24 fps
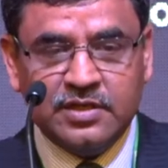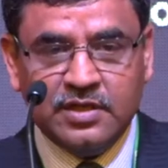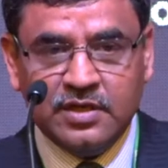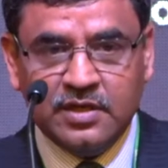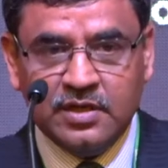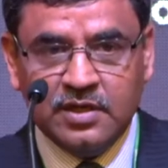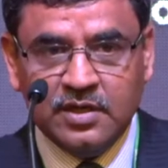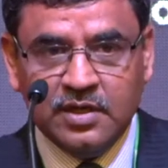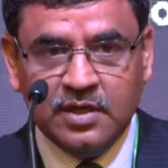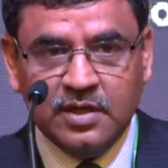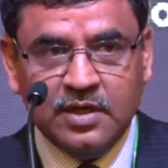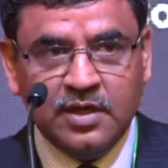the
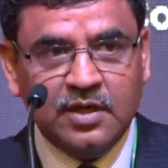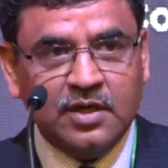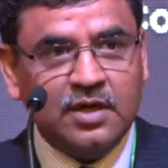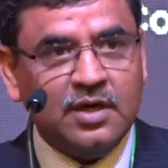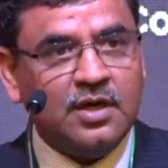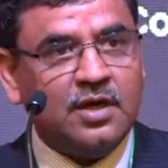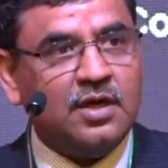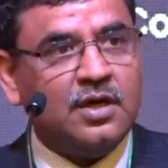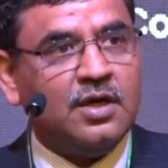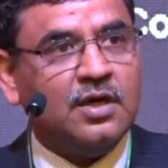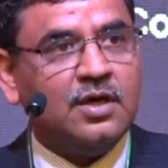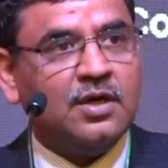
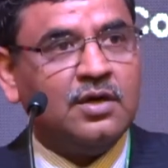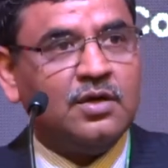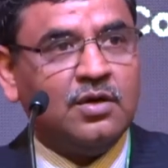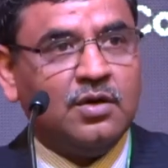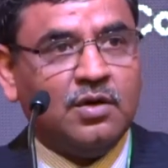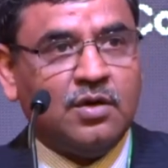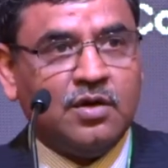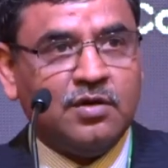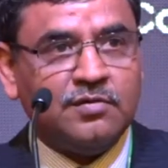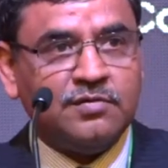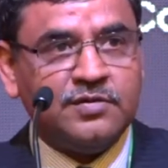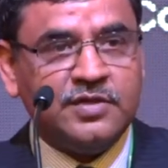
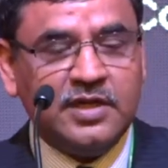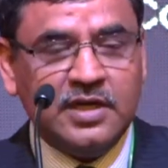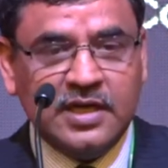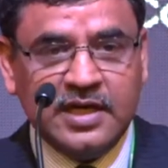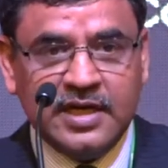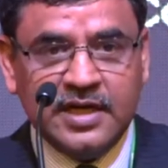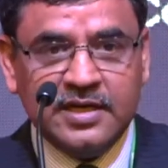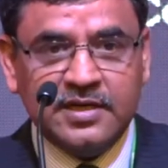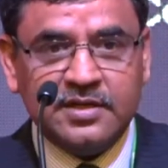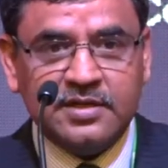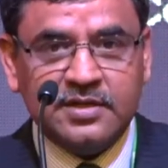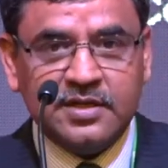law of the
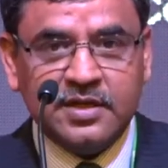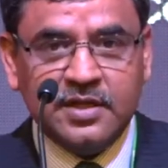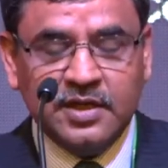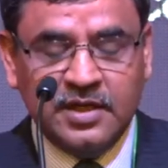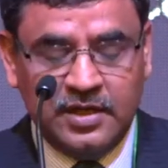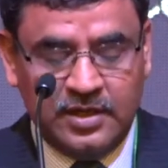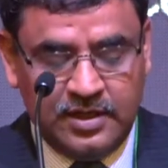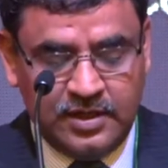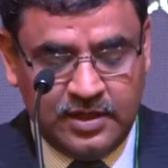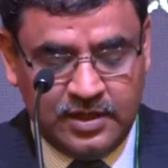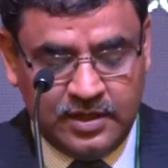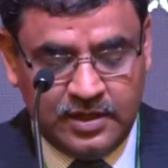land,
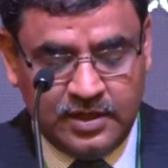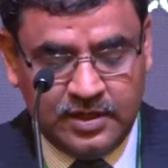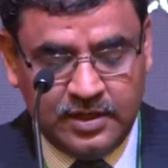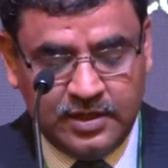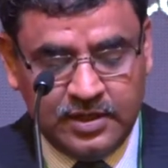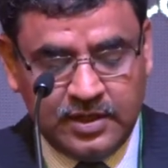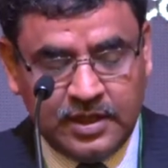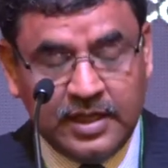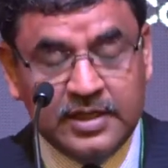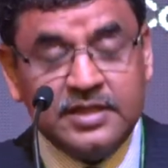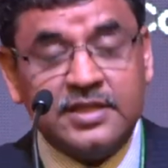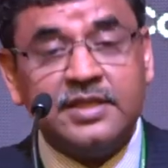
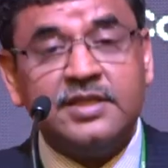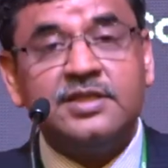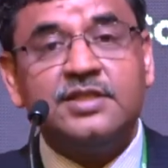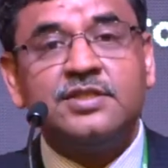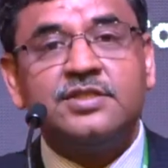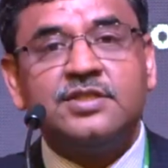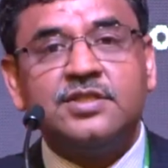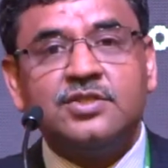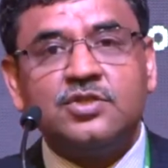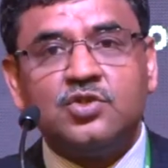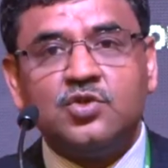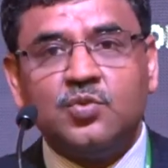I think
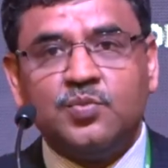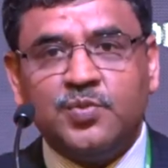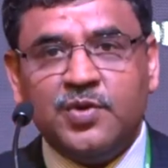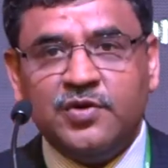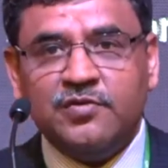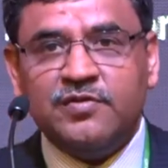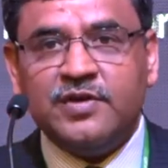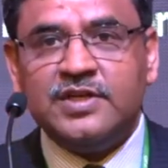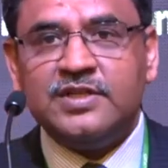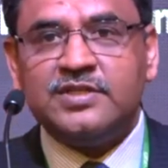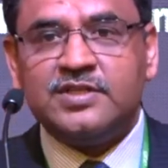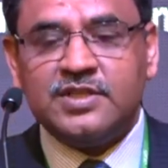this is to
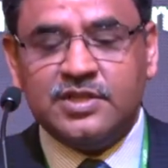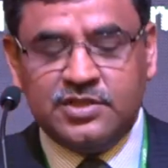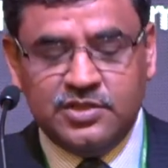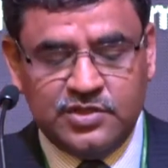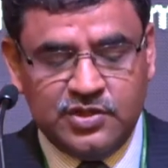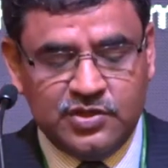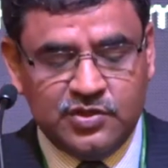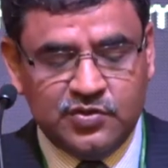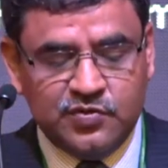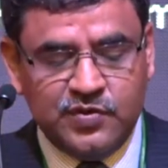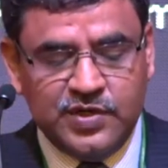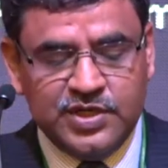prevent such
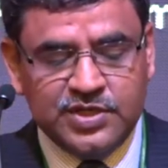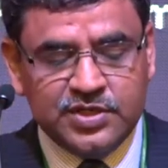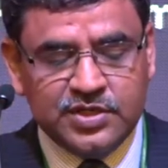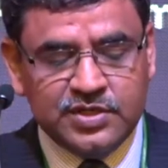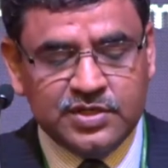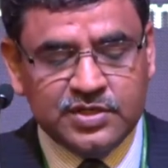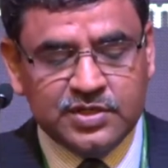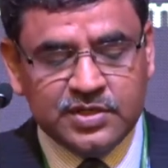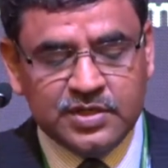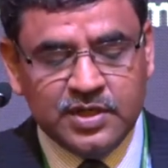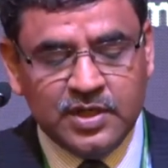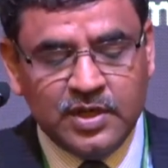
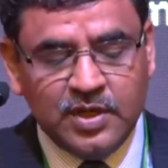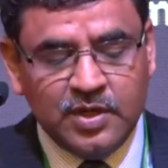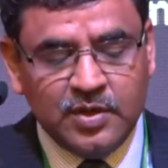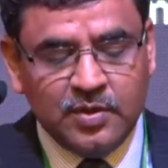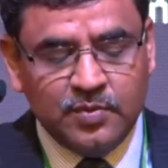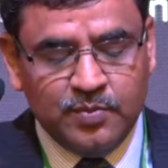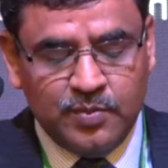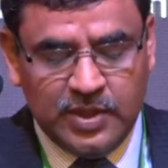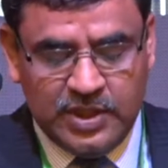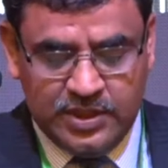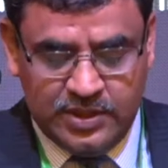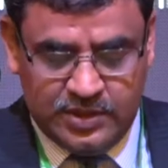situations.
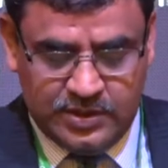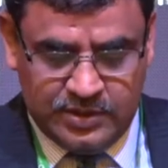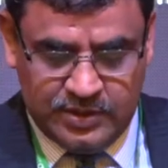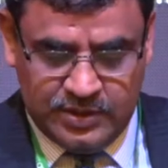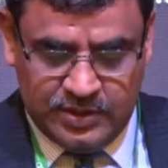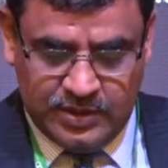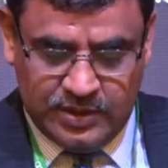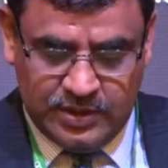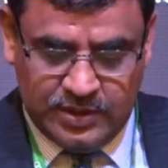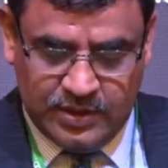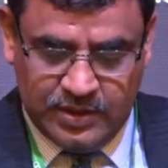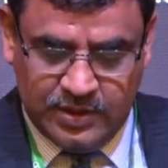But
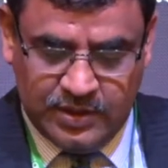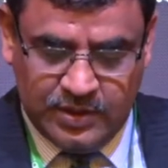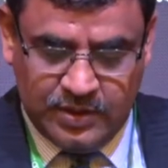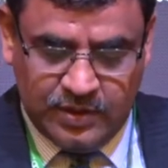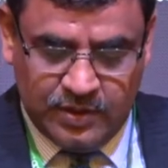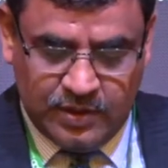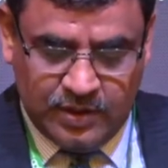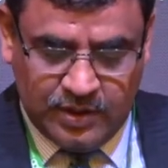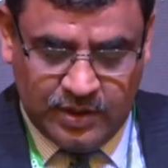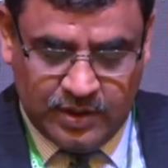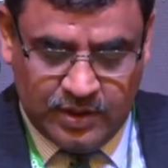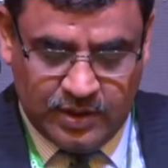
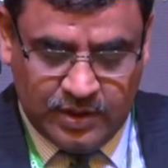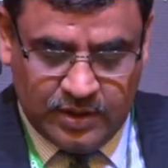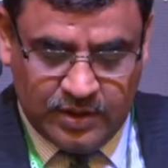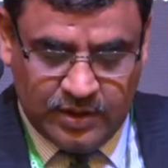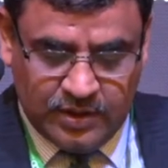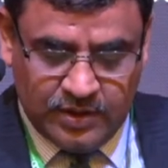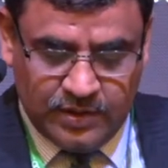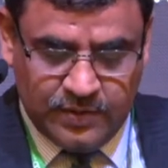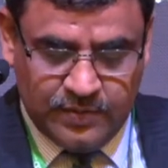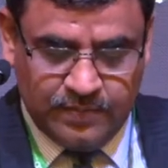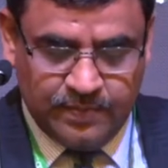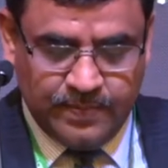
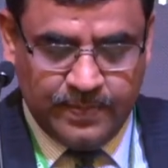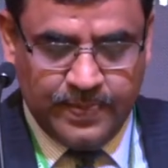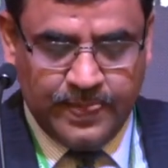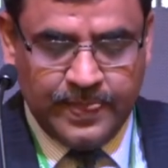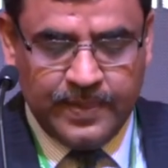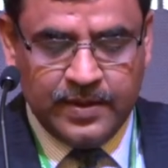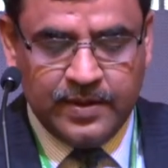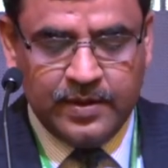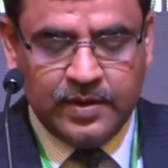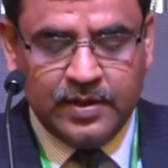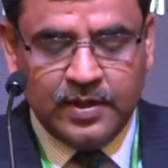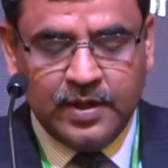
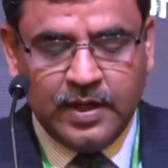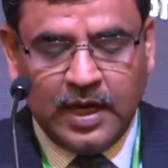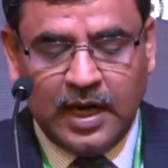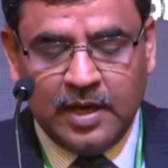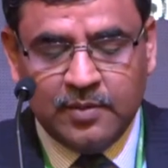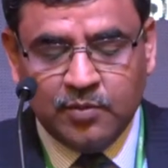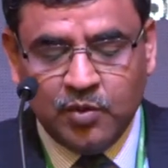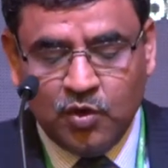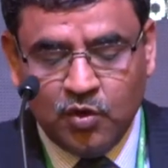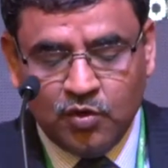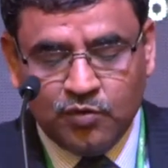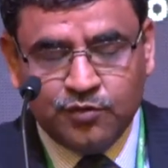
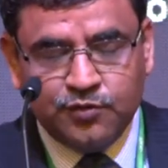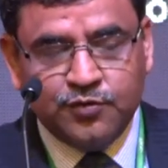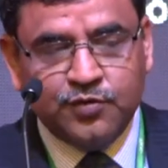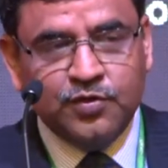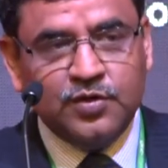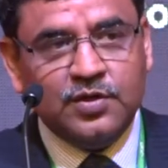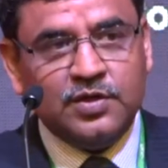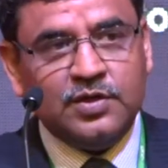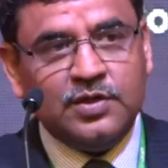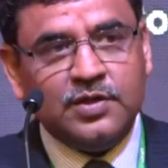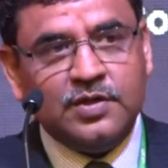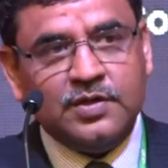I'm
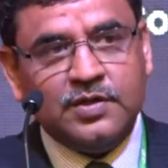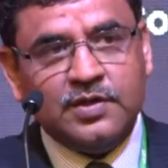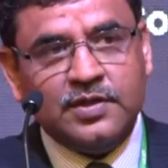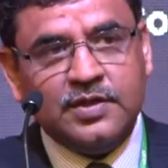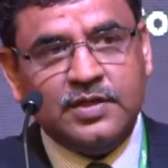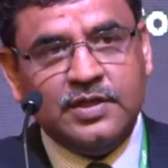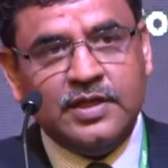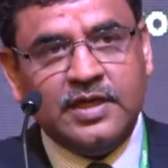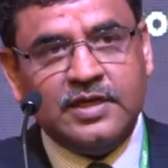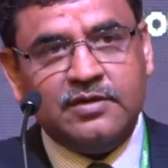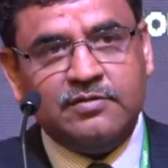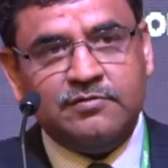hopeful
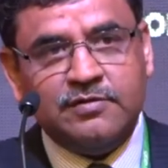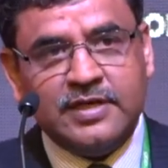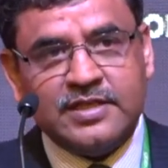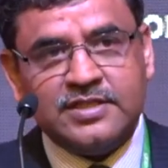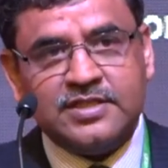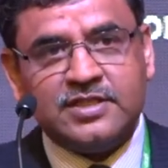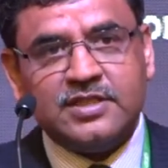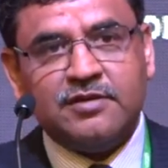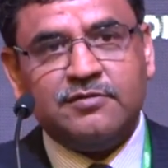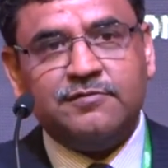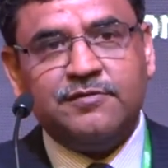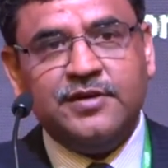that
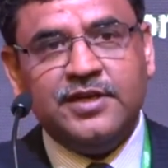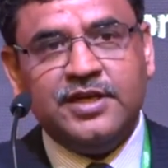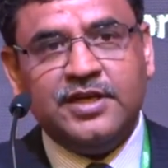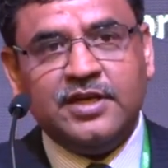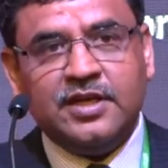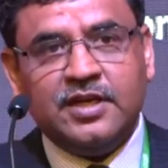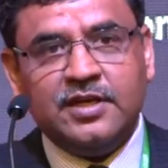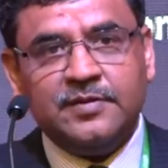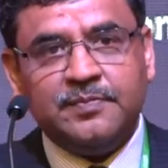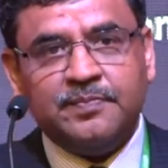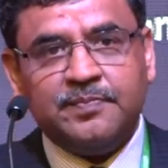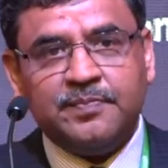West
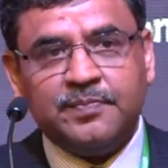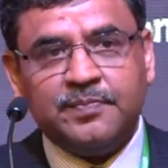Africa,